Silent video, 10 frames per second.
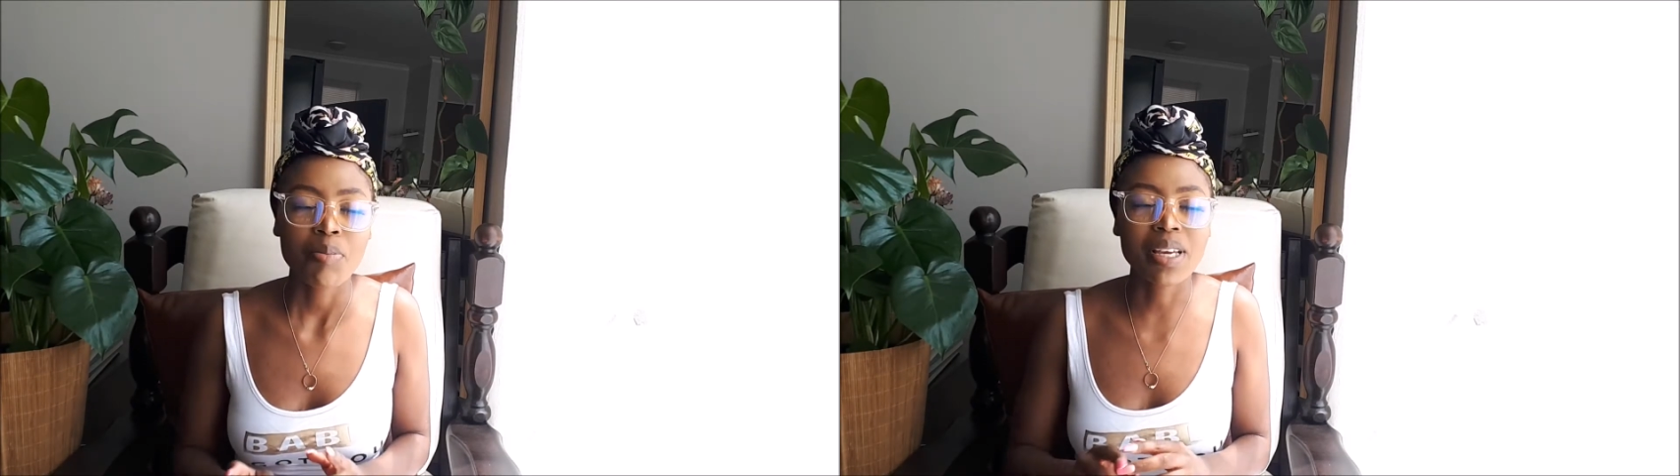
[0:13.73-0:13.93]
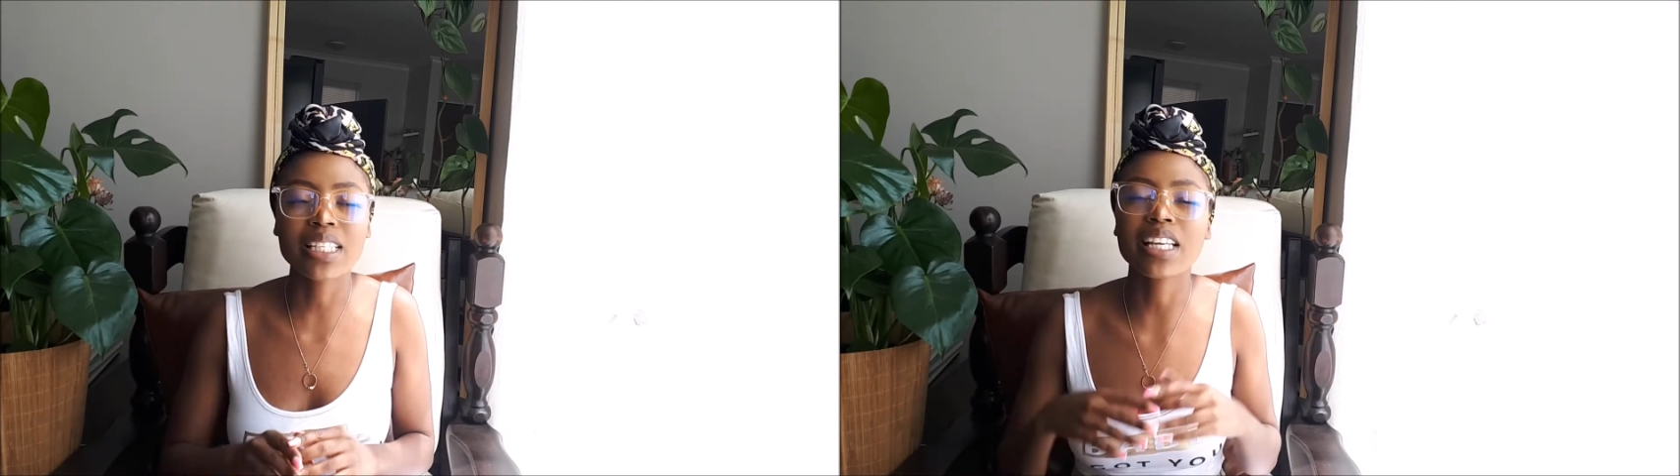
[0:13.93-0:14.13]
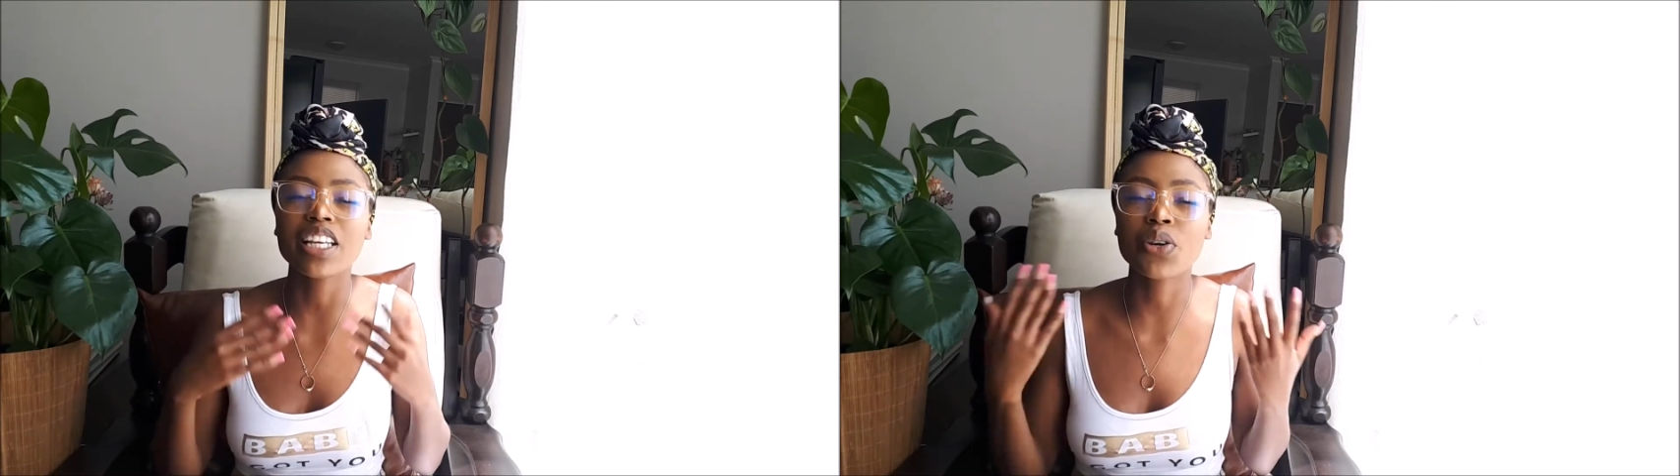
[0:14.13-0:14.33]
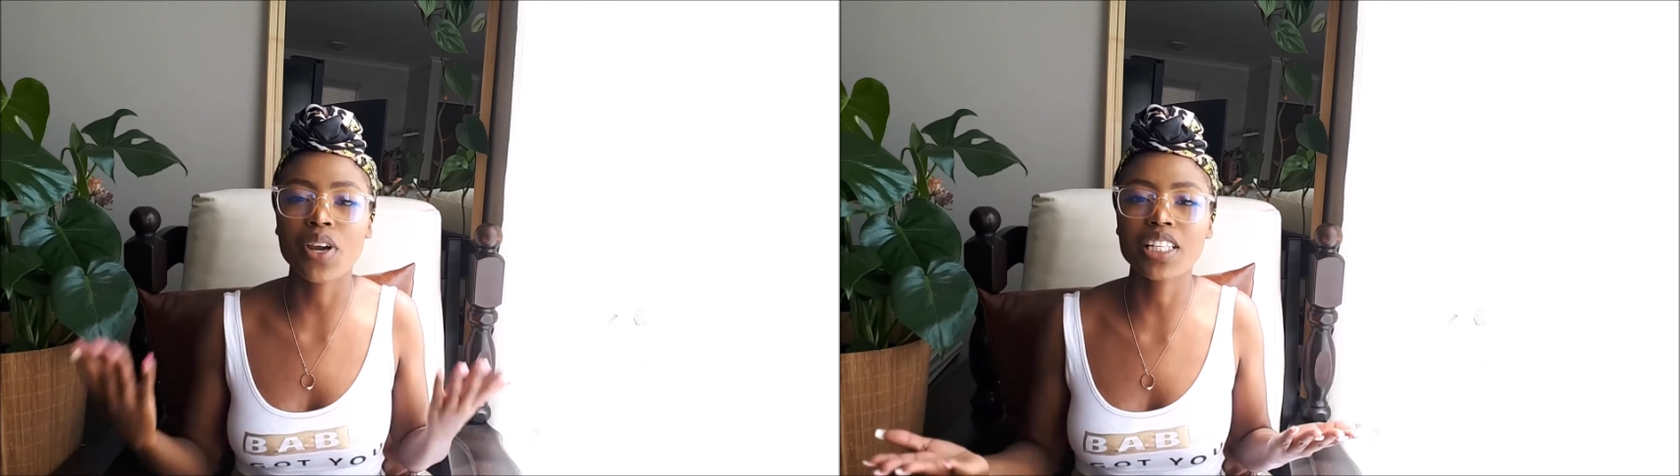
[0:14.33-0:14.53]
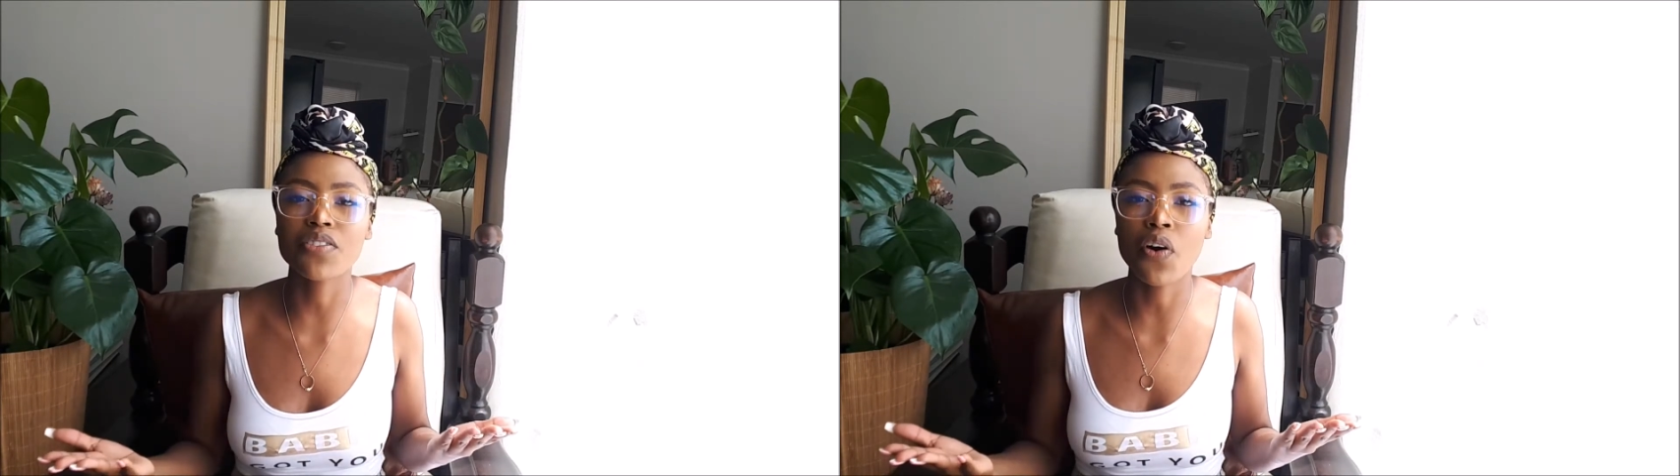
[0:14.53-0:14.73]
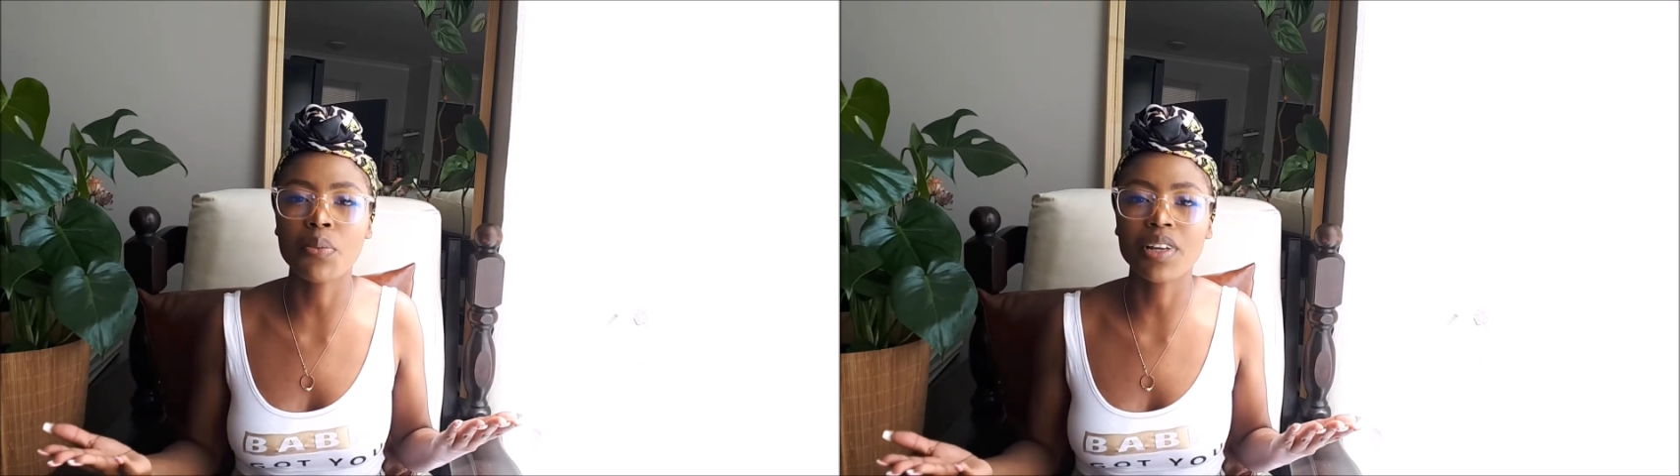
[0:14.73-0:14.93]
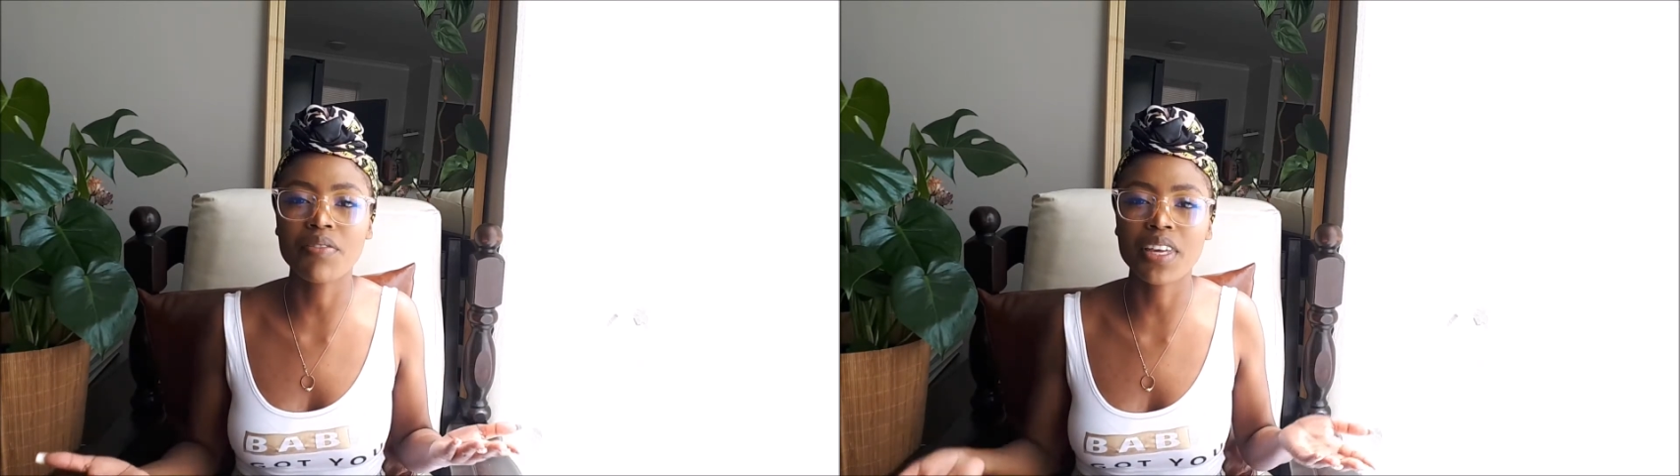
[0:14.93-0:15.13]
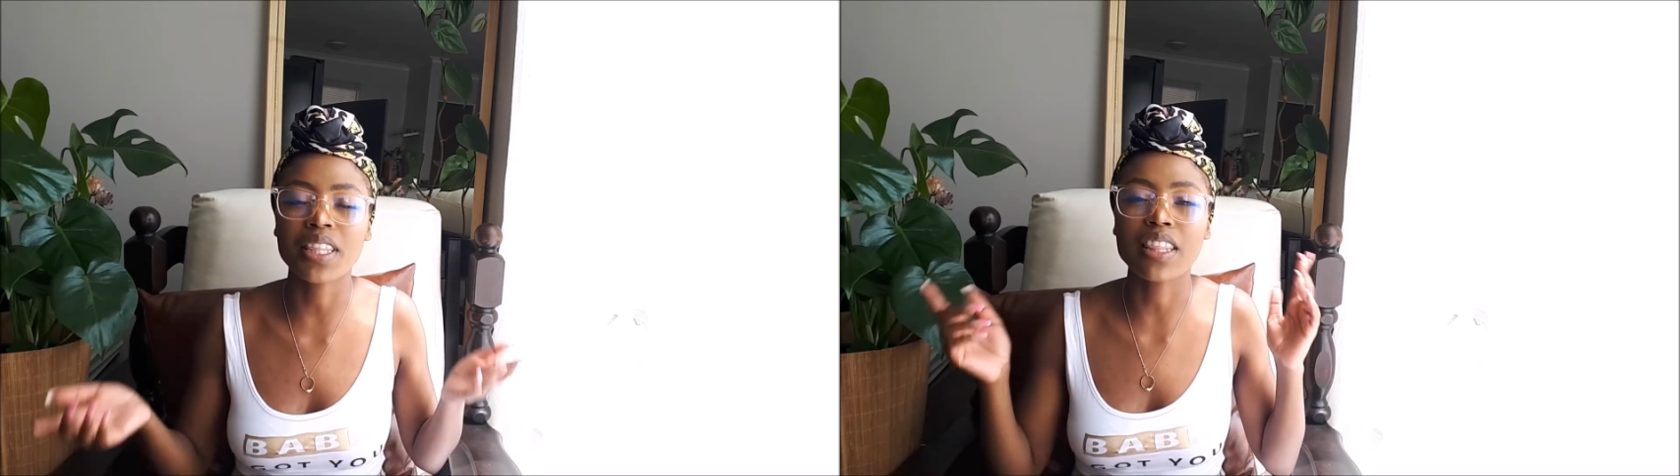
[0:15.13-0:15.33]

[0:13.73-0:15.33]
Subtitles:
basically creative home living,